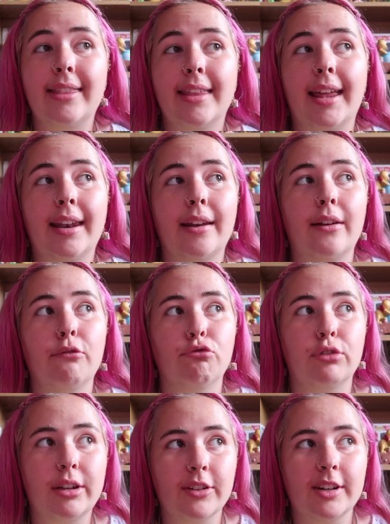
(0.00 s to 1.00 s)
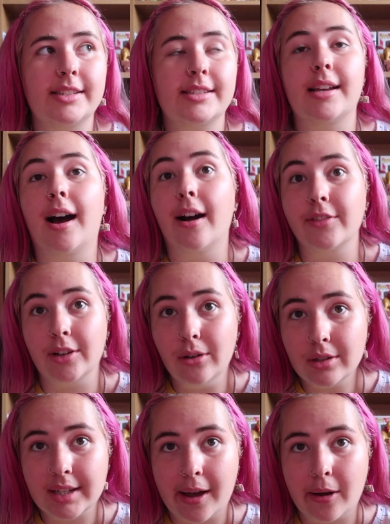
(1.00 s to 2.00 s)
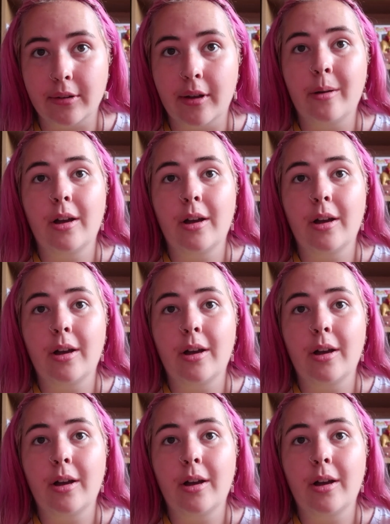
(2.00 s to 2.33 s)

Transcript: then re-released it after lockdown.